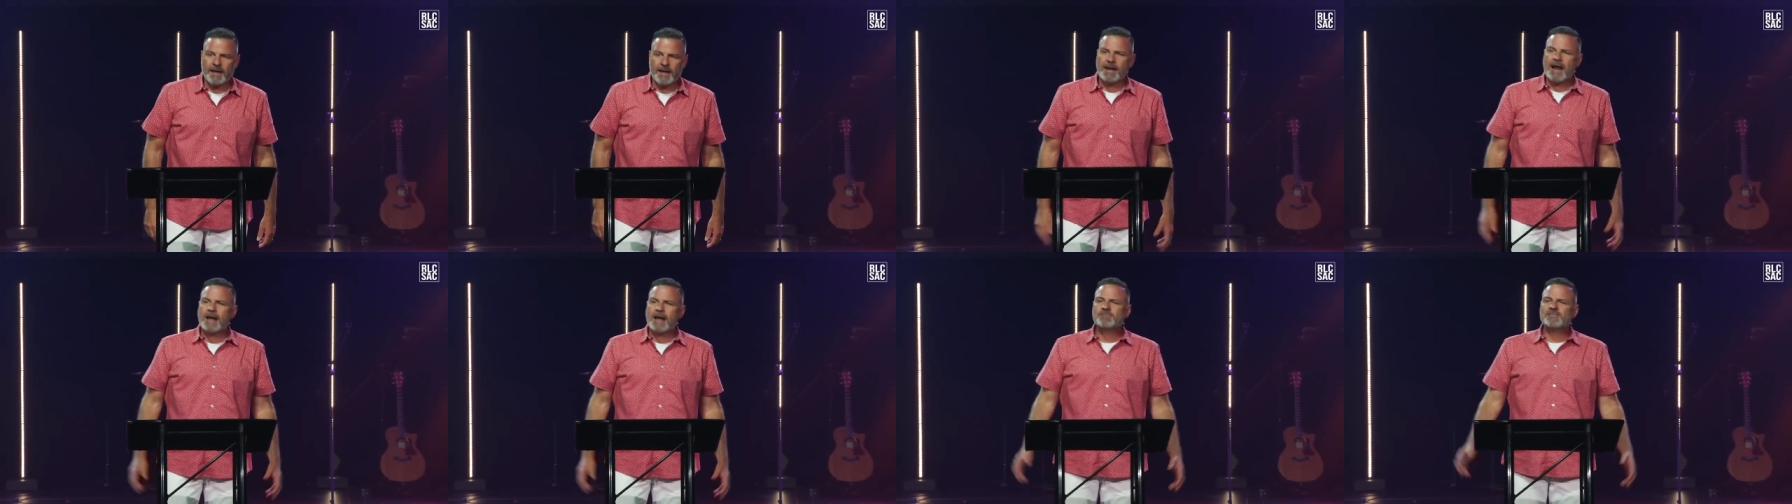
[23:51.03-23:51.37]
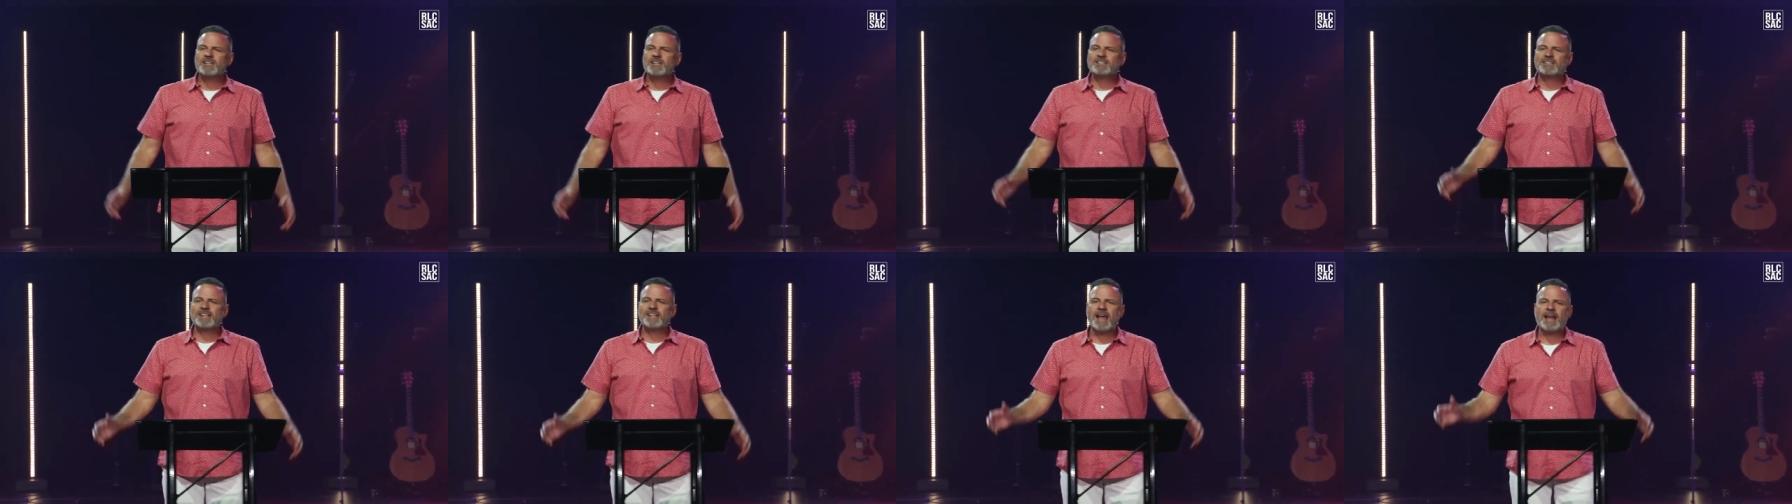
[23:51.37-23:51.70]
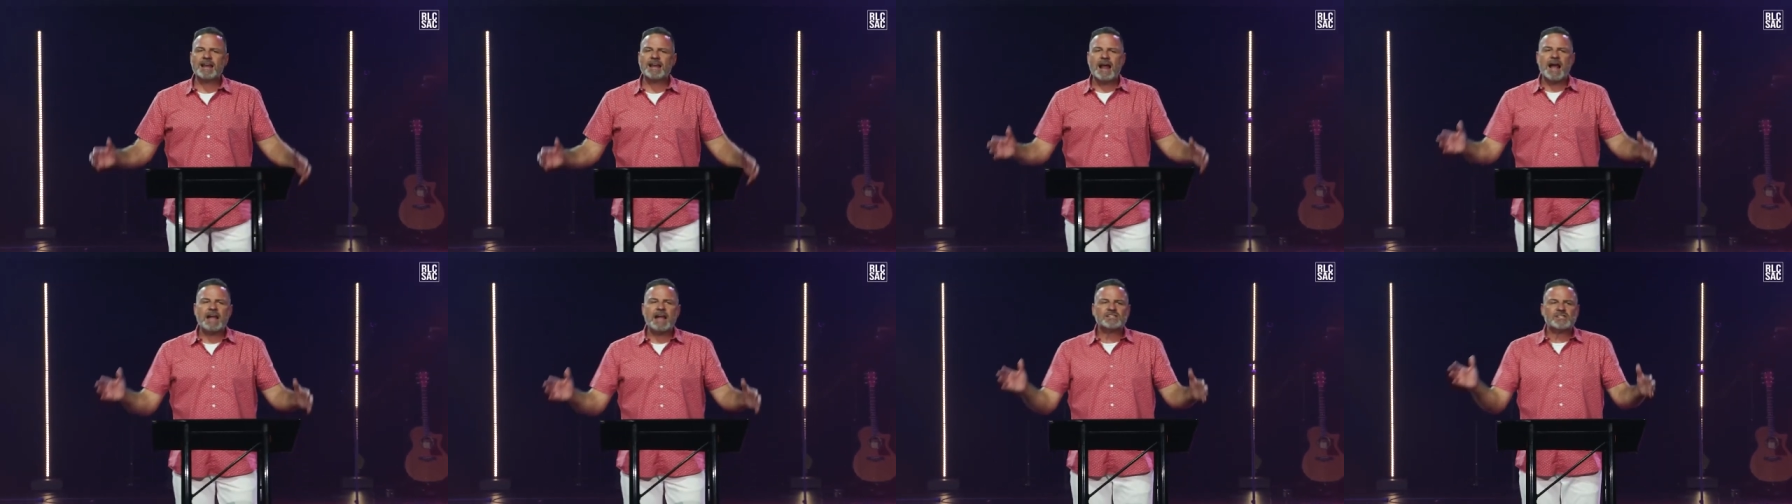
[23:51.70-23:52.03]
And I'm just
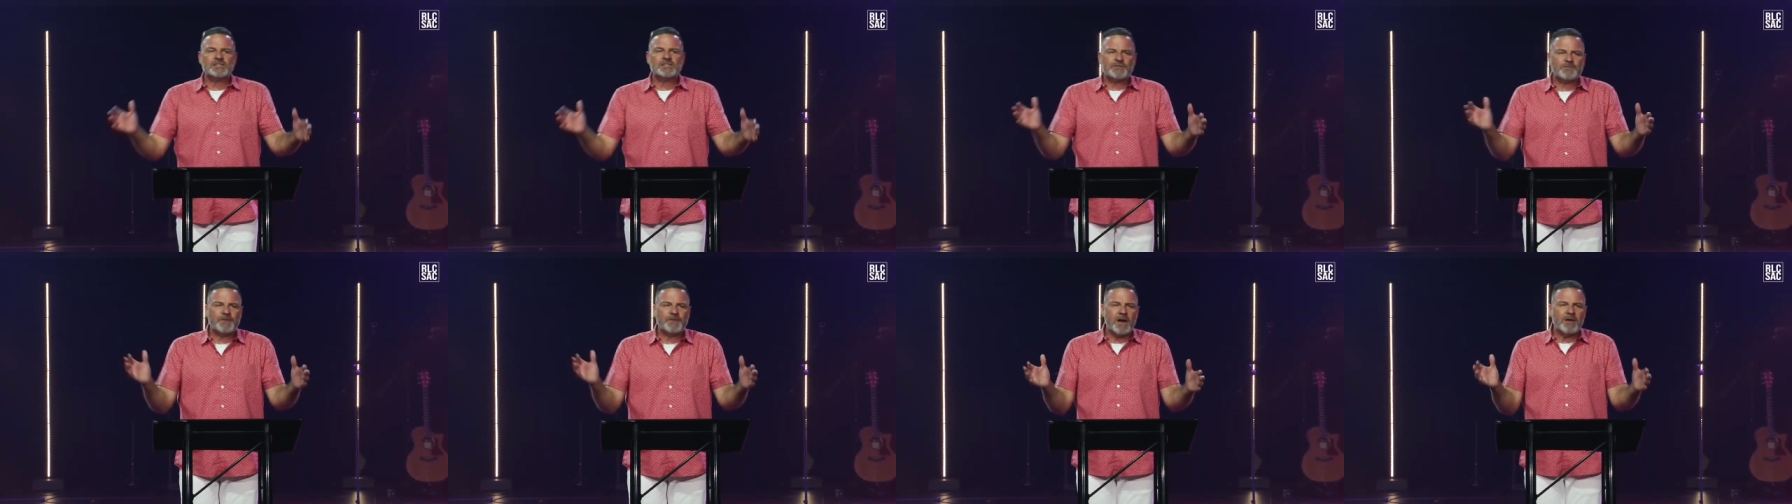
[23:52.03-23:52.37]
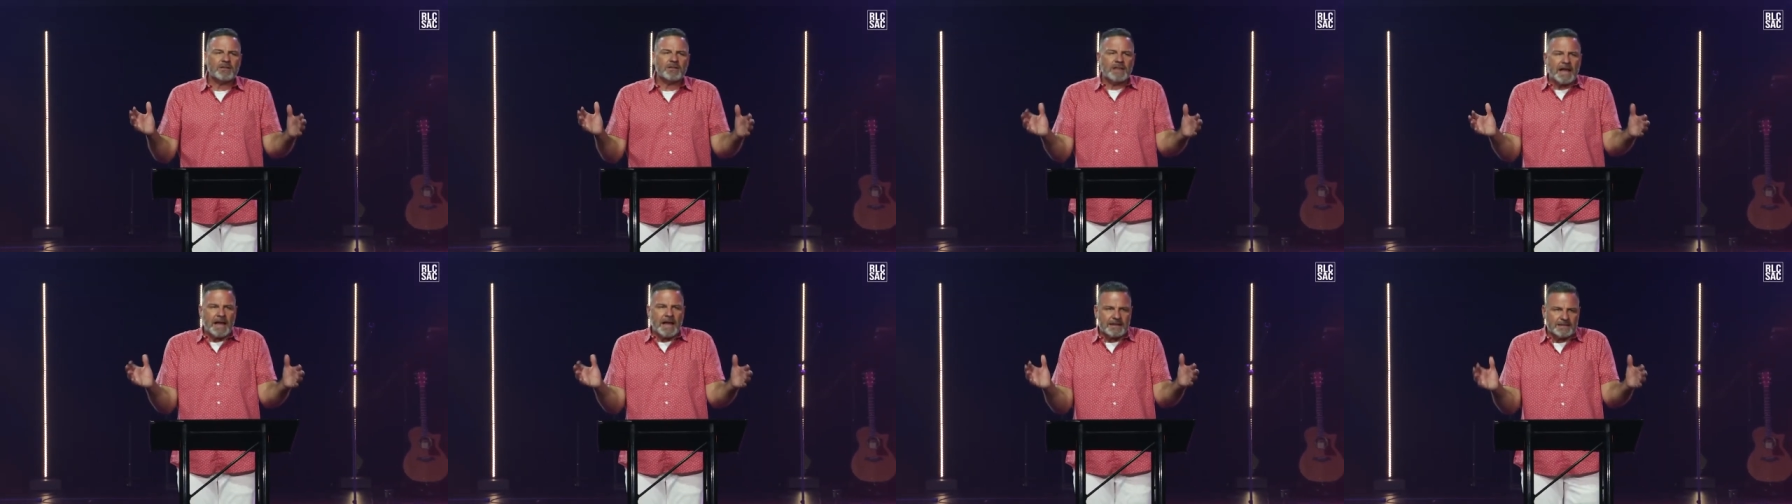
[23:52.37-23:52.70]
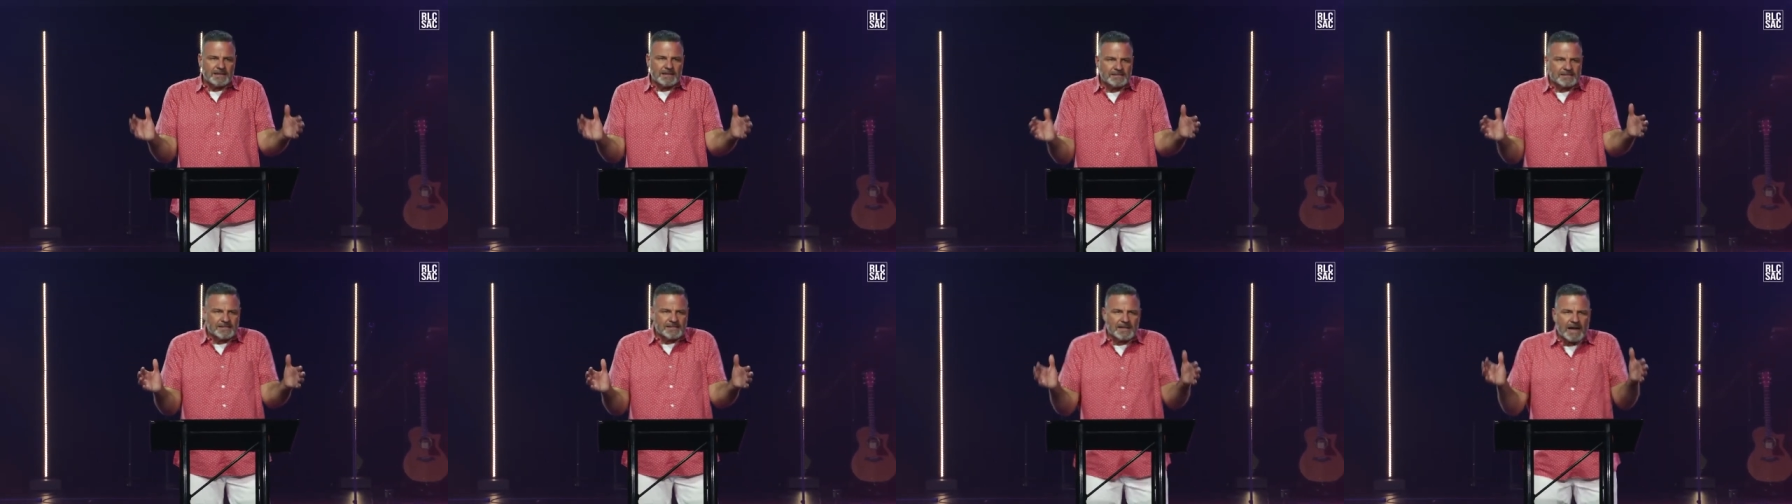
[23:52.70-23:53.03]
saying, I felt
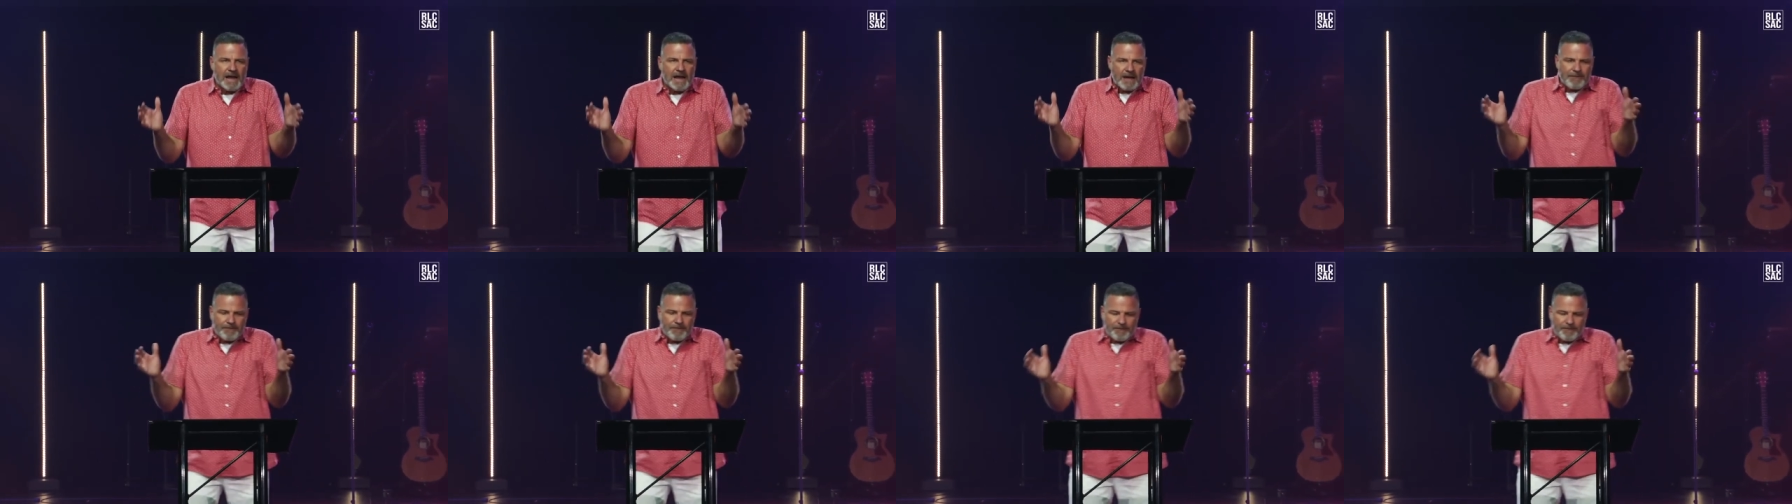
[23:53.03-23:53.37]
like, listen,